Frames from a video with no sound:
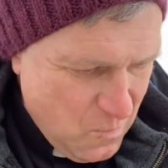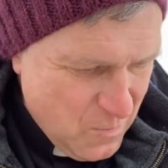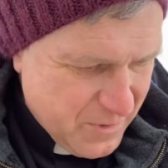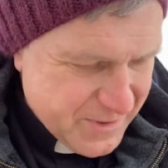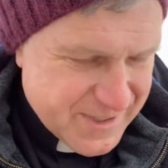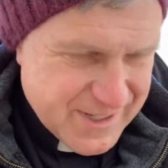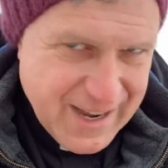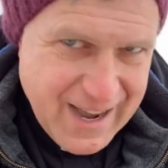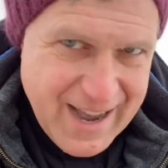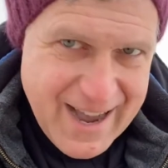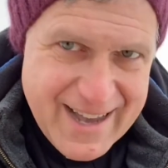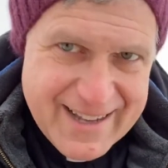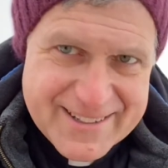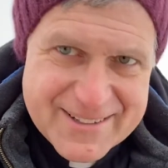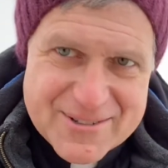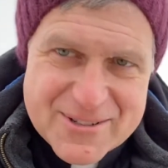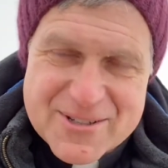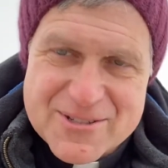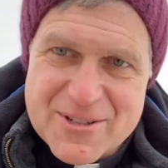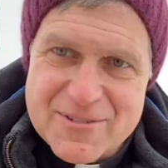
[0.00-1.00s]
Don.
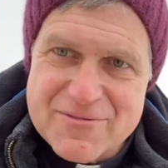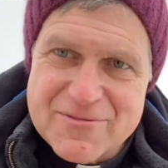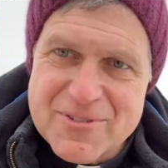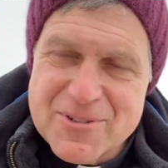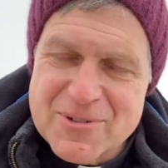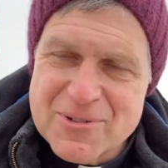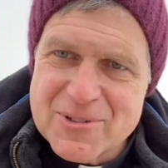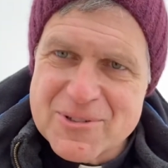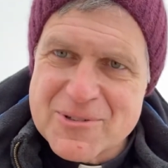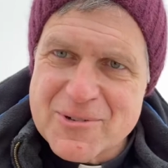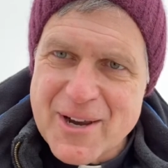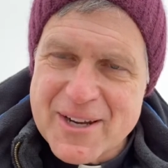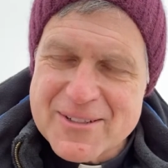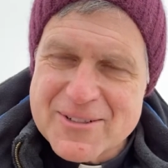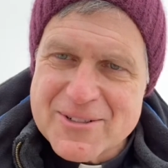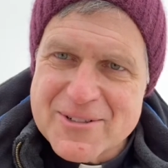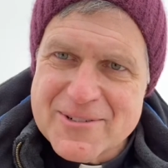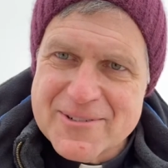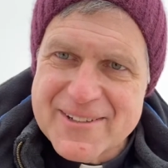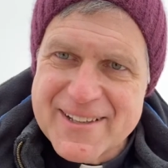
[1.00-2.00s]
He's a funeral
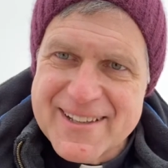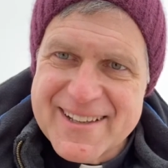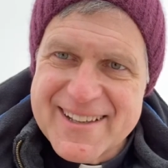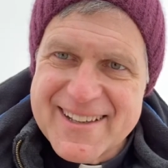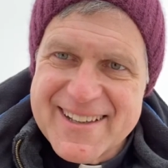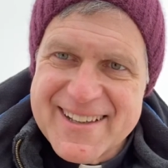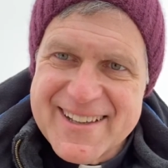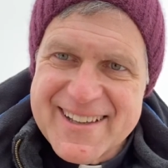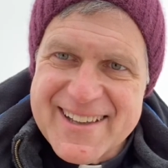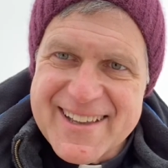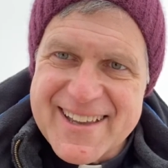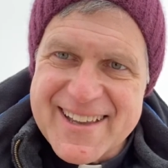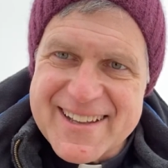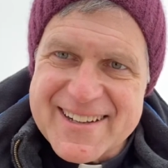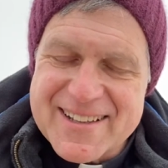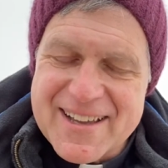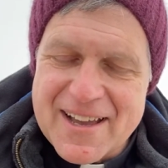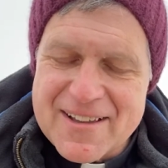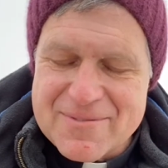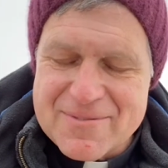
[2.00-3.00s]
director.
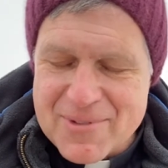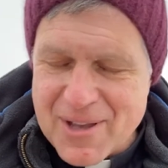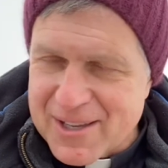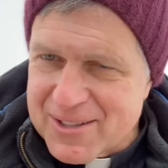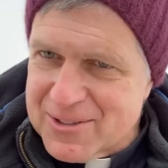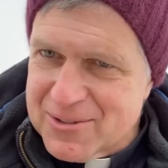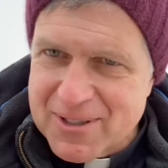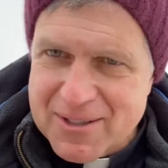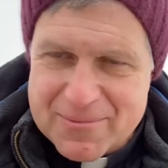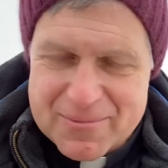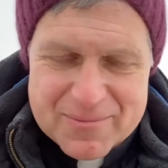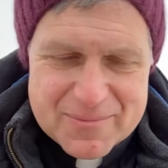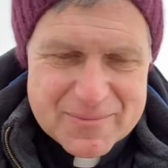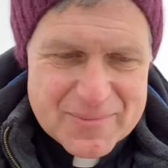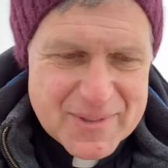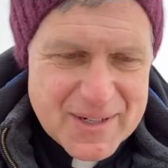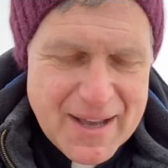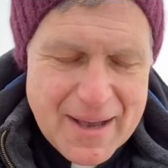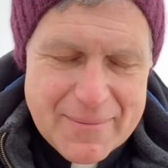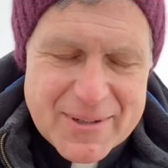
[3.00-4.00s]
And I knew him in
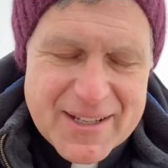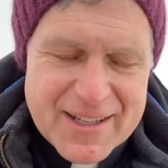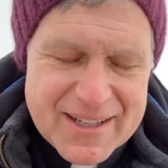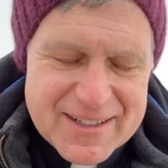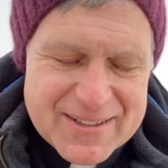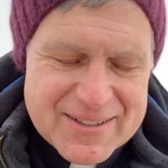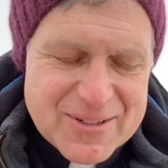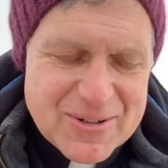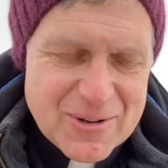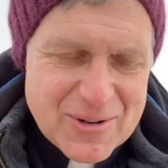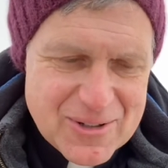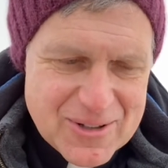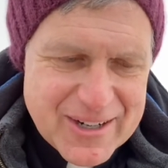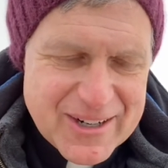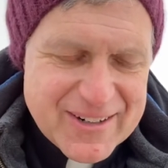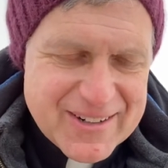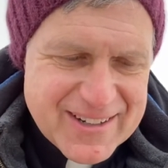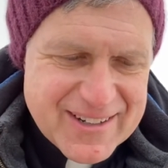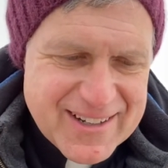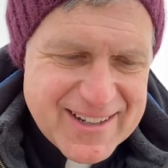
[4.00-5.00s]
Menominee and in Eau
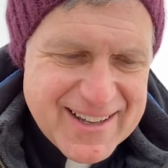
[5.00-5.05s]
Claire,